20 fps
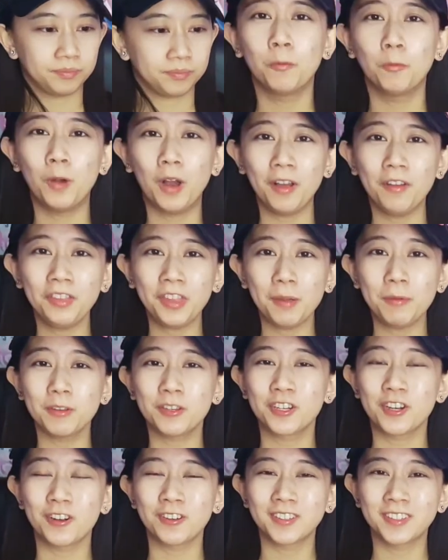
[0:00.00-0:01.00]
Well, that
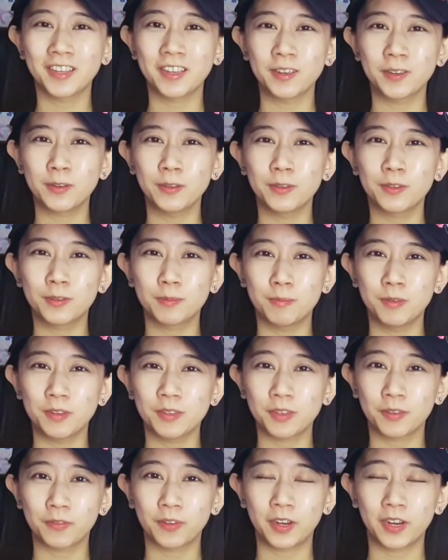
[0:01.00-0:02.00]
was Jeong Sewoon's
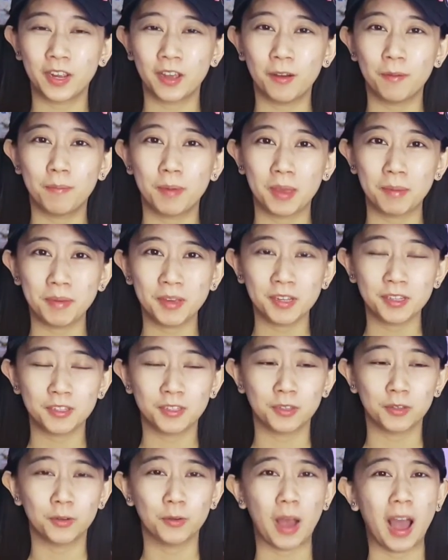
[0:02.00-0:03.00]
music video, Baby
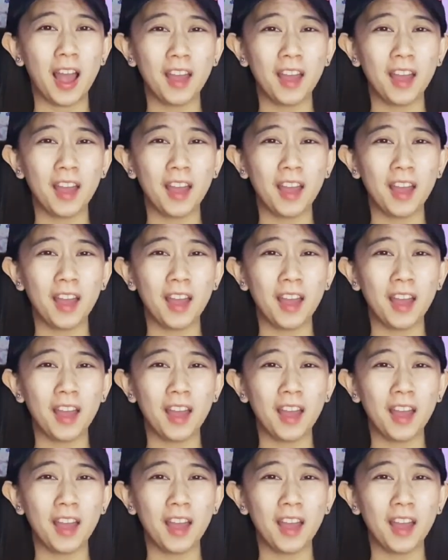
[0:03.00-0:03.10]
It's U.